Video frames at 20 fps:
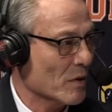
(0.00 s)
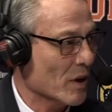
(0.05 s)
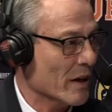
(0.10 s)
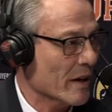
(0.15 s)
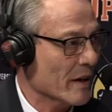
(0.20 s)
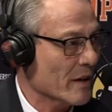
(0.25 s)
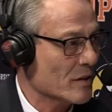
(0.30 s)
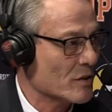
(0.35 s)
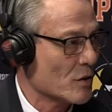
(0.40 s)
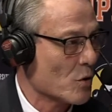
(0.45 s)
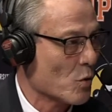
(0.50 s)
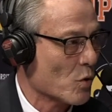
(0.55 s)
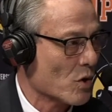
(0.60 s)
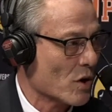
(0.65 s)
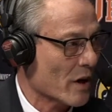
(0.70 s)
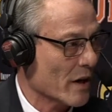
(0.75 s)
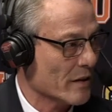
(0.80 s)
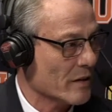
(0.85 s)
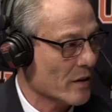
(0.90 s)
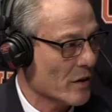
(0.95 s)
leading
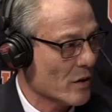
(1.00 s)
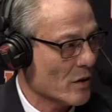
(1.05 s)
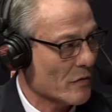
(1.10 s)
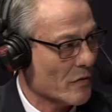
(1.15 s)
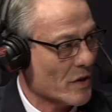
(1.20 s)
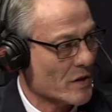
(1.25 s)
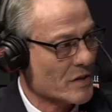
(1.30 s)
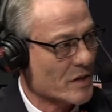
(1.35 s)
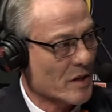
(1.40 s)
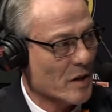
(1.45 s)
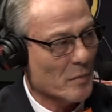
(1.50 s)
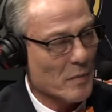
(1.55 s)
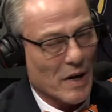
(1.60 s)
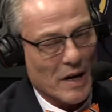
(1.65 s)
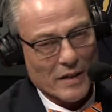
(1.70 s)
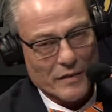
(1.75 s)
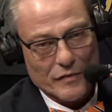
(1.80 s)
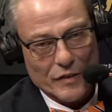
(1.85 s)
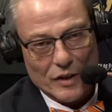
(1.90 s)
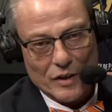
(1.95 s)
scorer at the University of
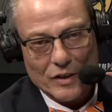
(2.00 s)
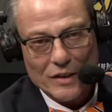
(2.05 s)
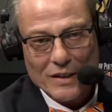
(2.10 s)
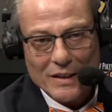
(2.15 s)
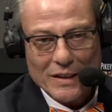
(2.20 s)
Pikeville.